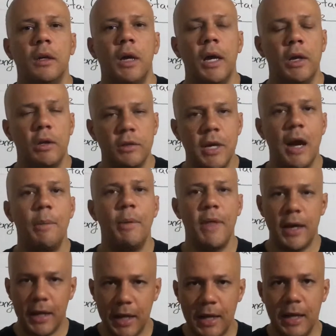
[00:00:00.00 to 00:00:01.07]
And on top of
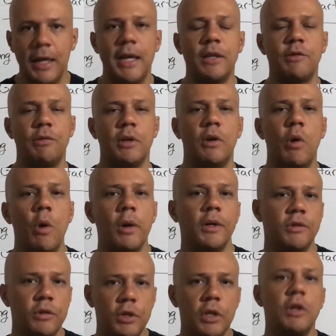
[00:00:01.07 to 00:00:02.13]
that, again, it gets
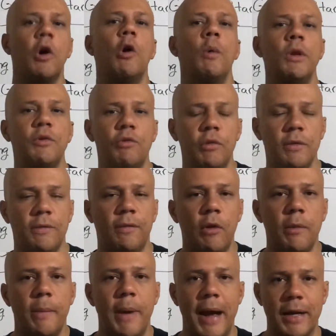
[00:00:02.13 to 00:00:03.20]
recorded, so you can always
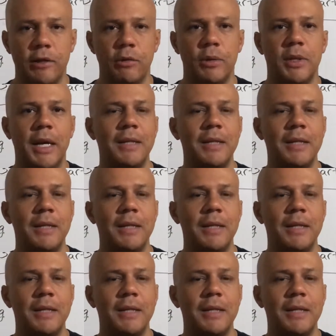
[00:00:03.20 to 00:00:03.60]
refer back to it.